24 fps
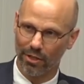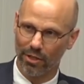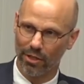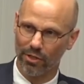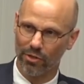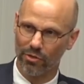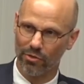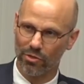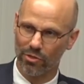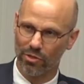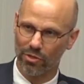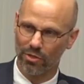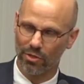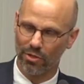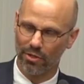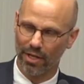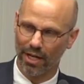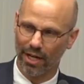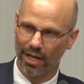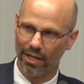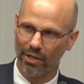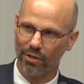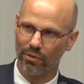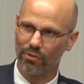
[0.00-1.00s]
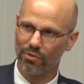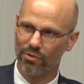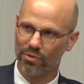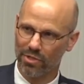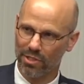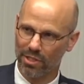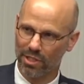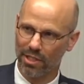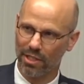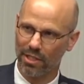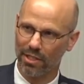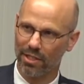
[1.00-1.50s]
There, there's, I don't
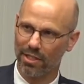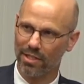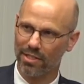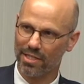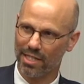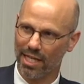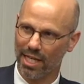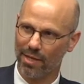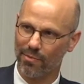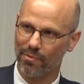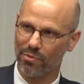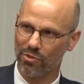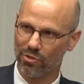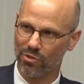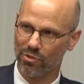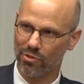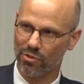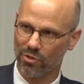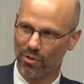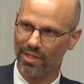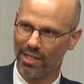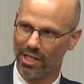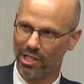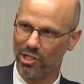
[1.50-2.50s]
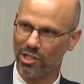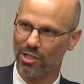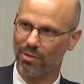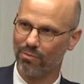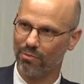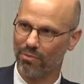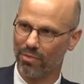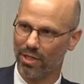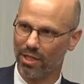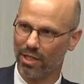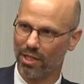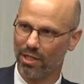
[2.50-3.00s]
see the same sort of attention
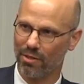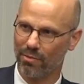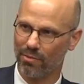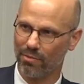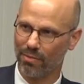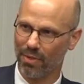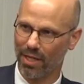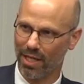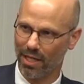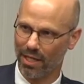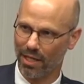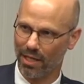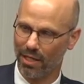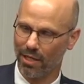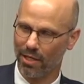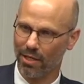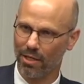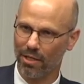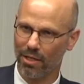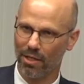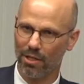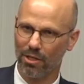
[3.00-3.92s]
being paid